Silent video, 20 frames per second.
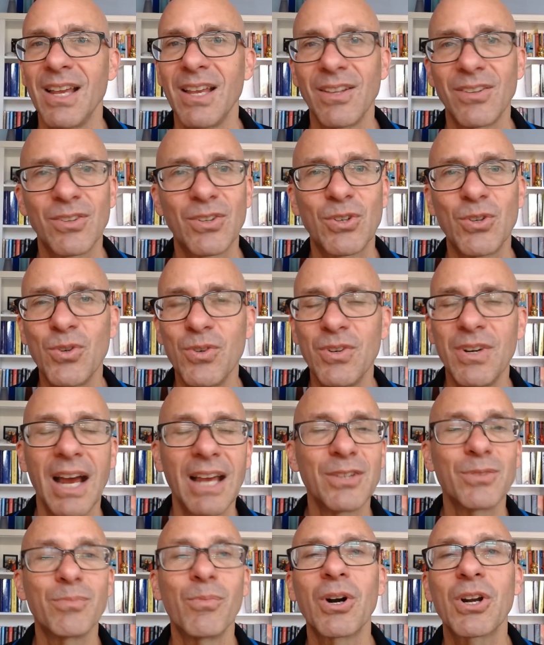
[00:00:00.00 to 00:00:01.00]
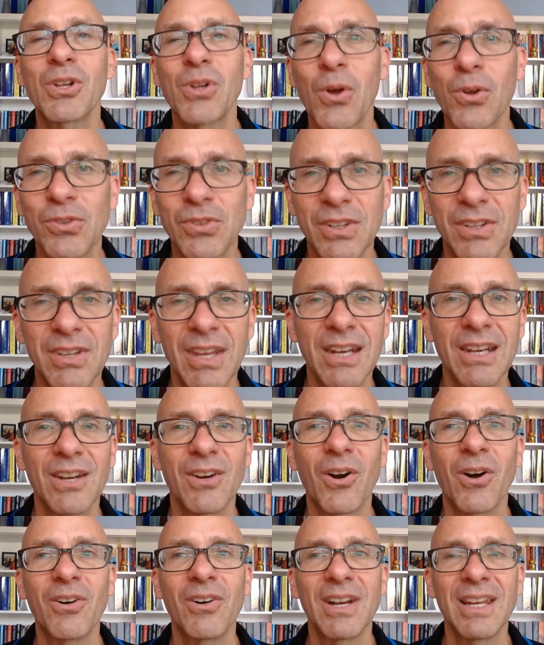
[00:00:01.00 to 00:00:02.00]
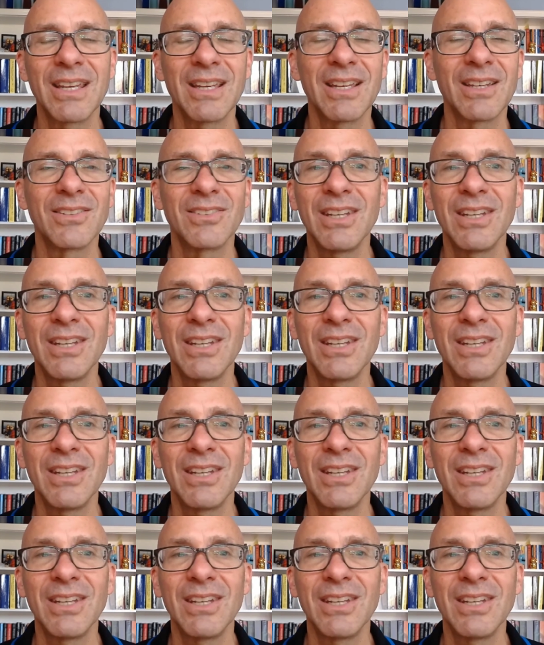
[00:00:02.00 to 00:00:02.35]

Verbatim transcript: scrutinized more closely than it already is.